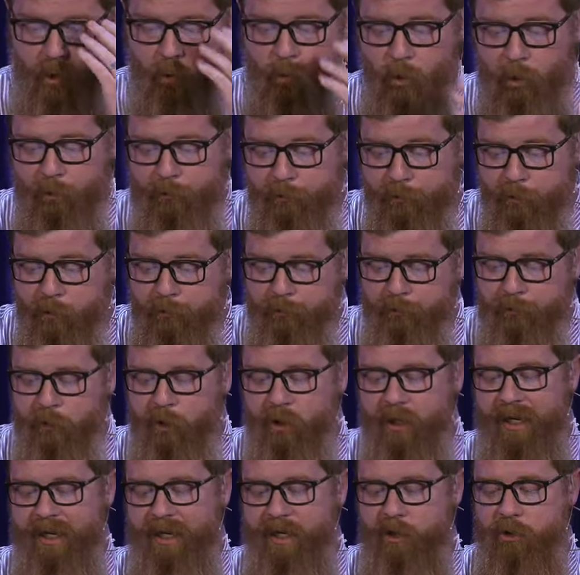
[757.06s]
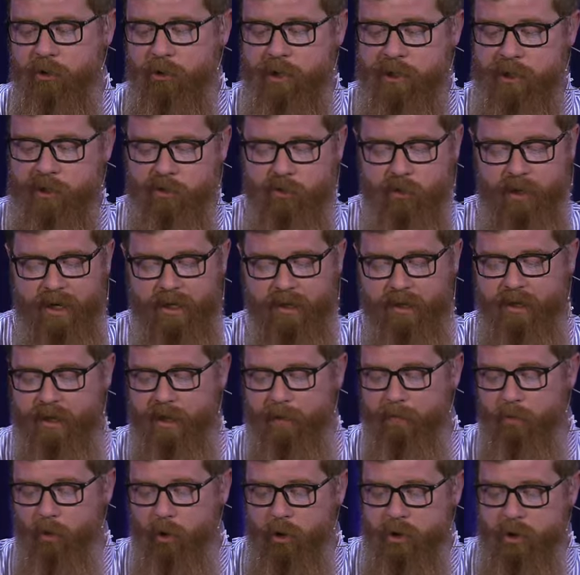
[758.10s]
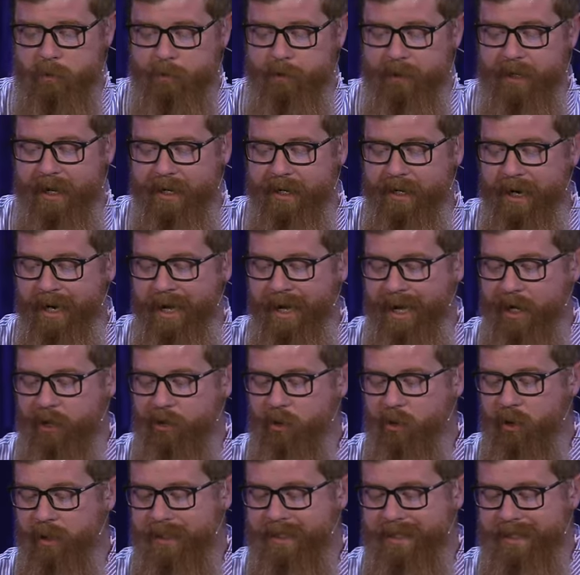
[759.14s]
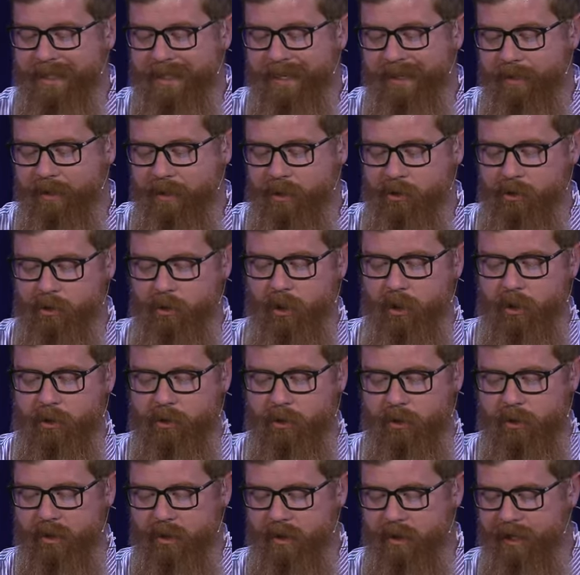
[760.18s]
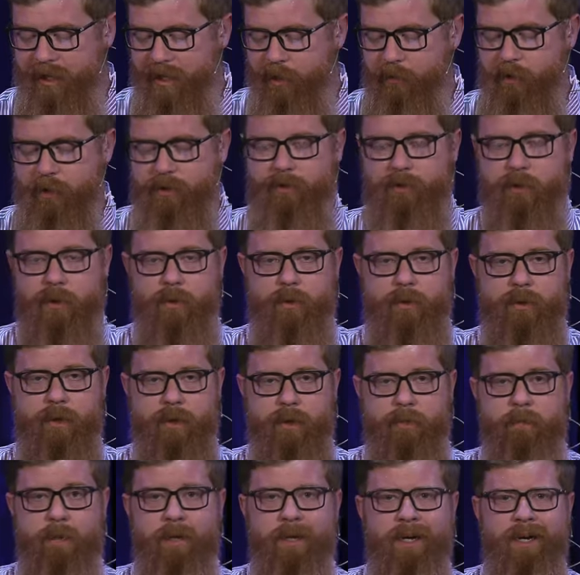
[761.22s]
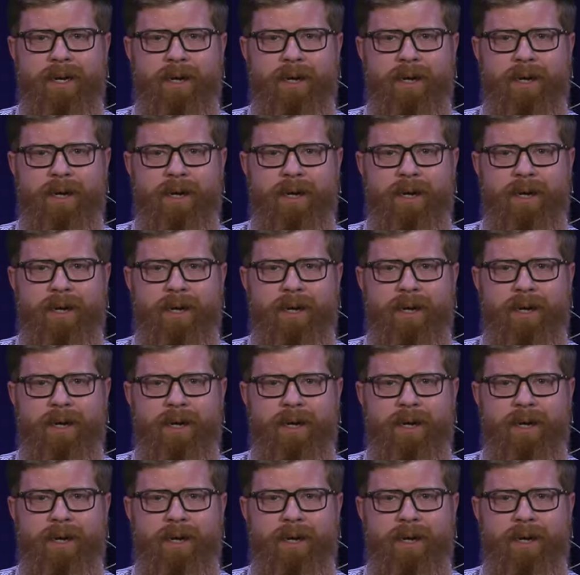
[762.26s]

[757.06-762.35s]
were fruitful and increased greatly. They multiplied and grew exceedingly strong, so the land was filled with them.